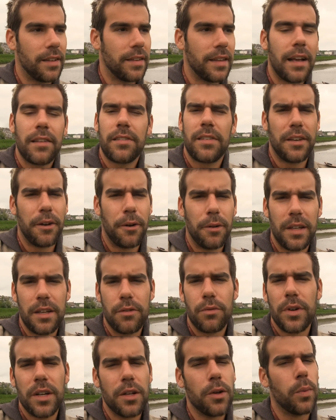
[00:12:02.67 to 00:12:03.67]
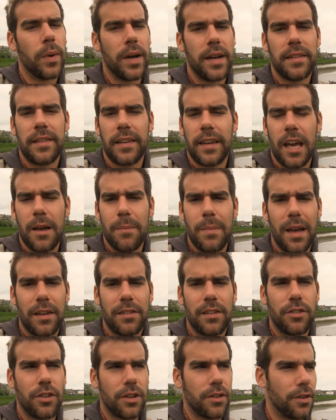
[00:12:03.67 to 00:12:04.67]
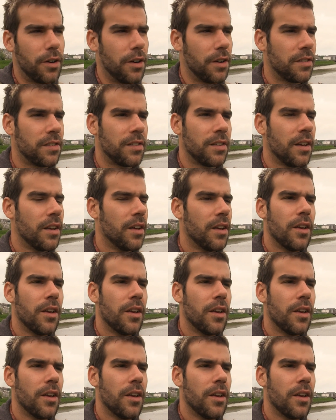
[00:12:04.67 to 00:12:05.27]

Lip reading: and that's the only real way to get a message across.